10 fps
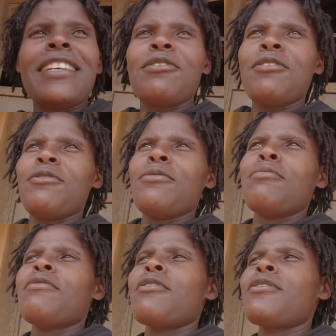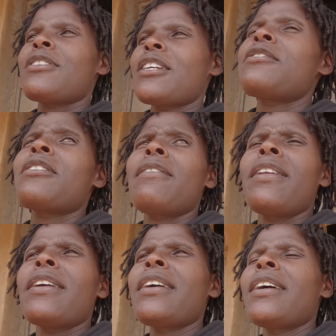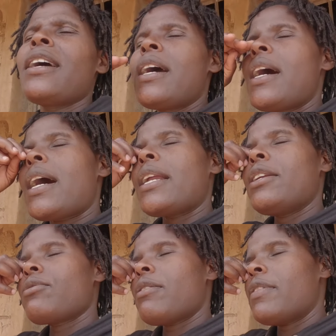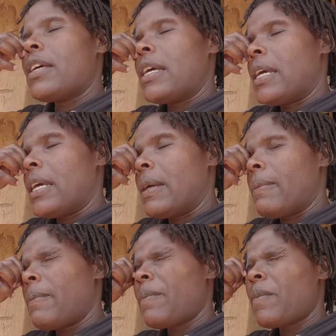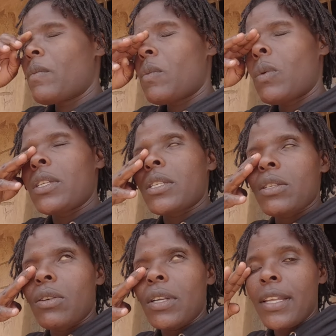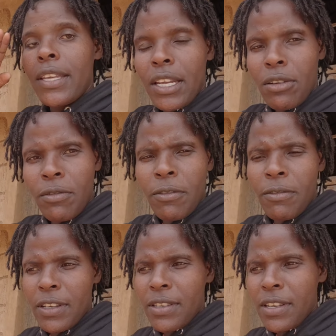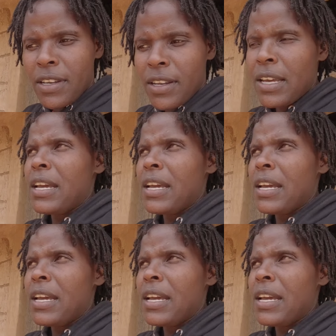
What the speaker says: I told you before you start traveling, I need to have the, what is it called? The yellow fever vaccine.